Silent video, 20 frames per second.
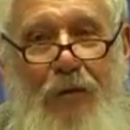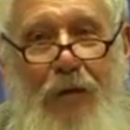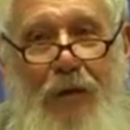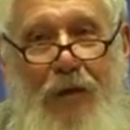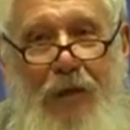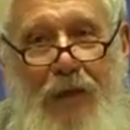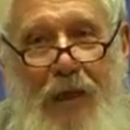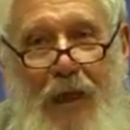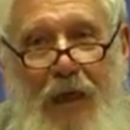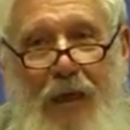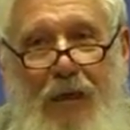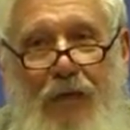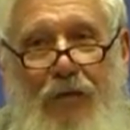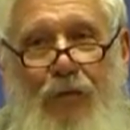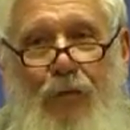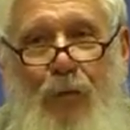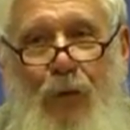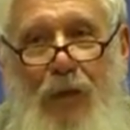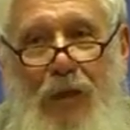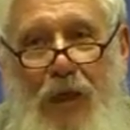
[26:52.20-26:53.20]
And that is
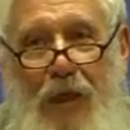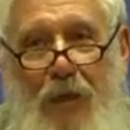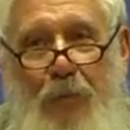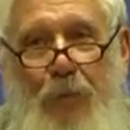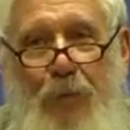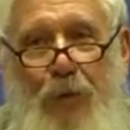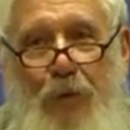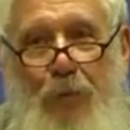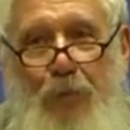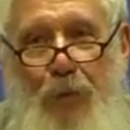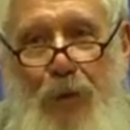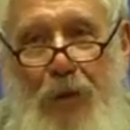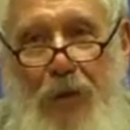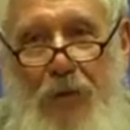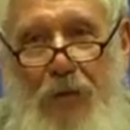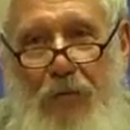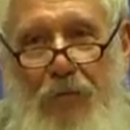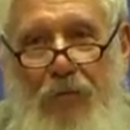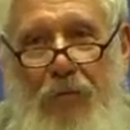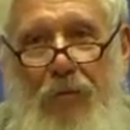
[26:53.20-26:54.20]
what kept the
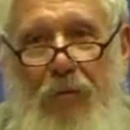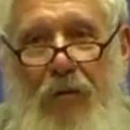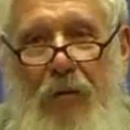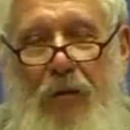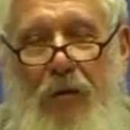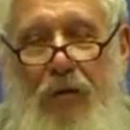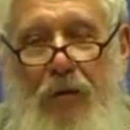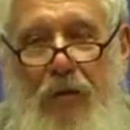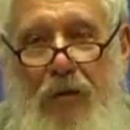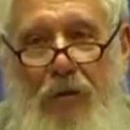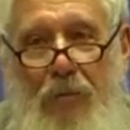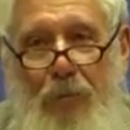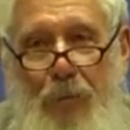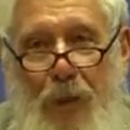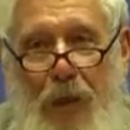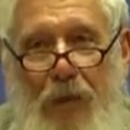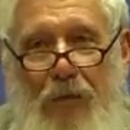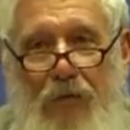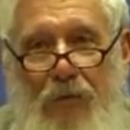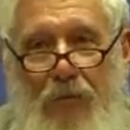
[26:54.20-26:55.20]
peace in the
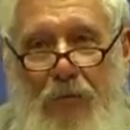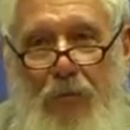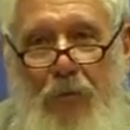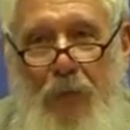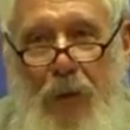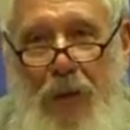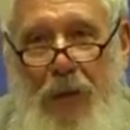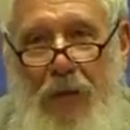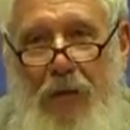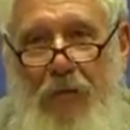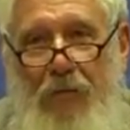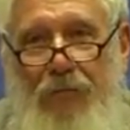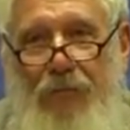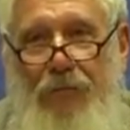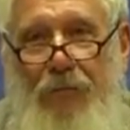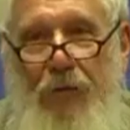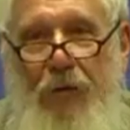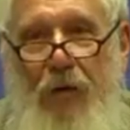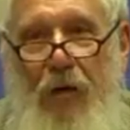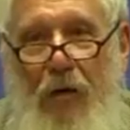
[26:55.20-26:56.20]
Pax Romana
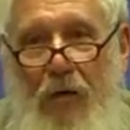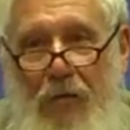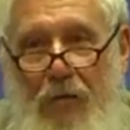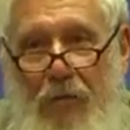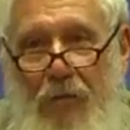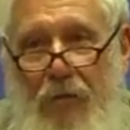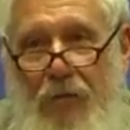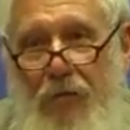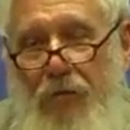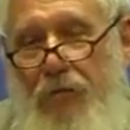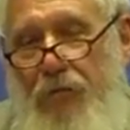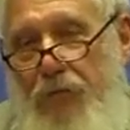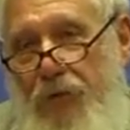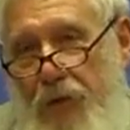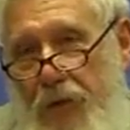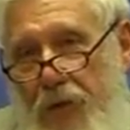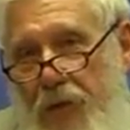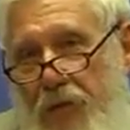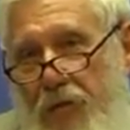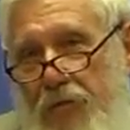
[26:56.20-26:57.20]
for hundreds of
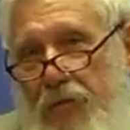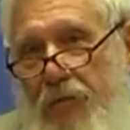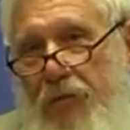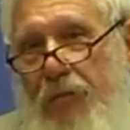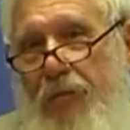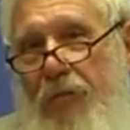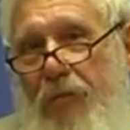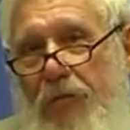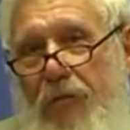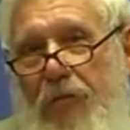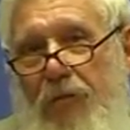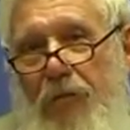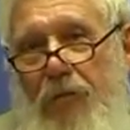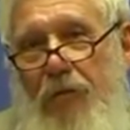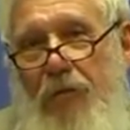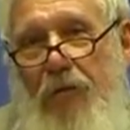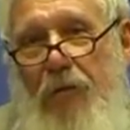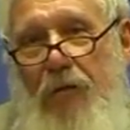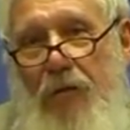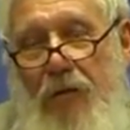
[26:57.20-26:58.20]
years,
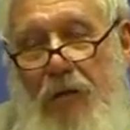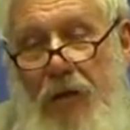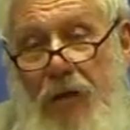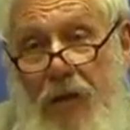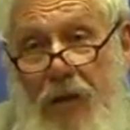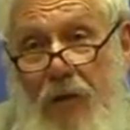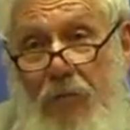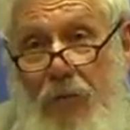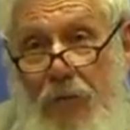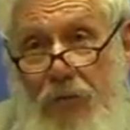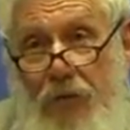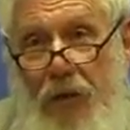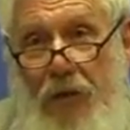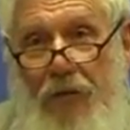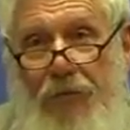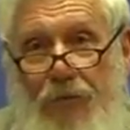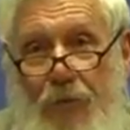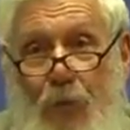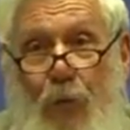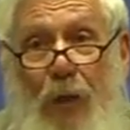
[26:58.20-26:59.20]
that they were ready
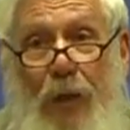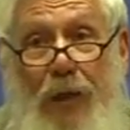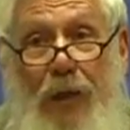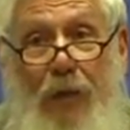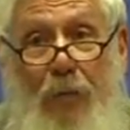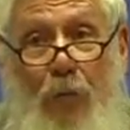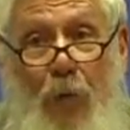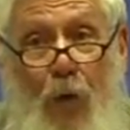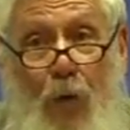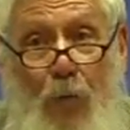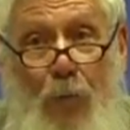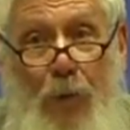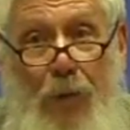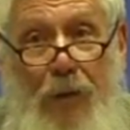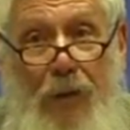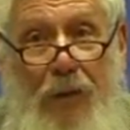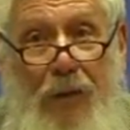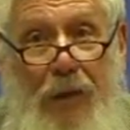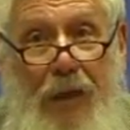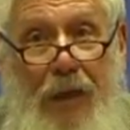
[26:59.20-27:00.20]
for war. And the
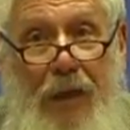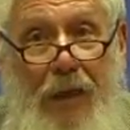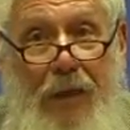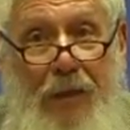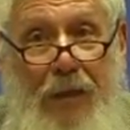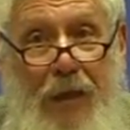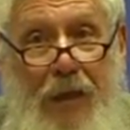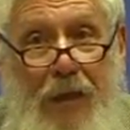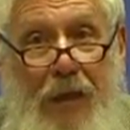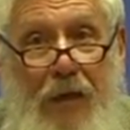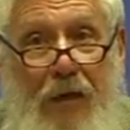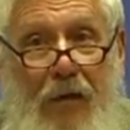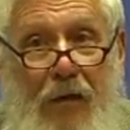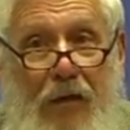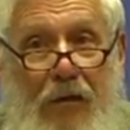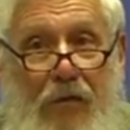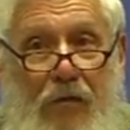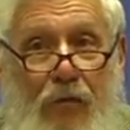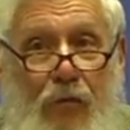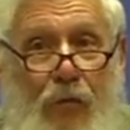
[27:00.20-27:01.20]
moment that they
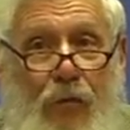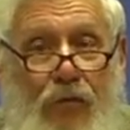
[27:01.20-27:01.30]
got too